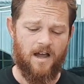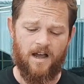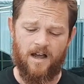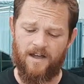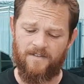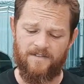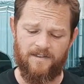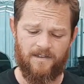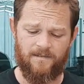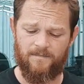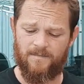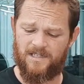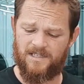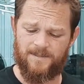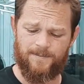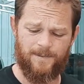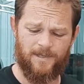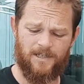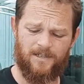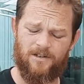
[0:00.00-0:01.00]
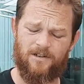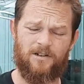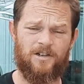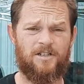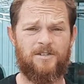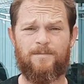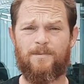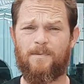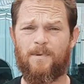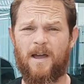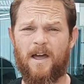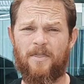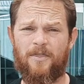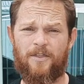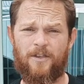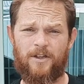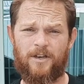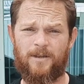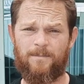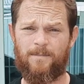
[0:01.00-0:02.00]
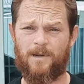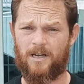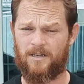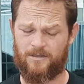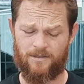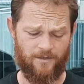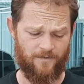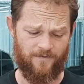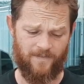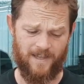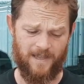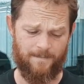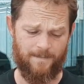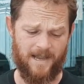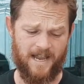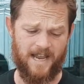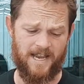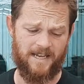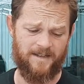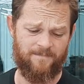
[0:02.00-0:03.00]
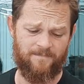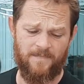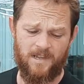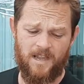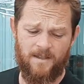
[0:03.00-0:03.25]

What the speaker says: I think my smoker cost me about 30 bucks off eBay.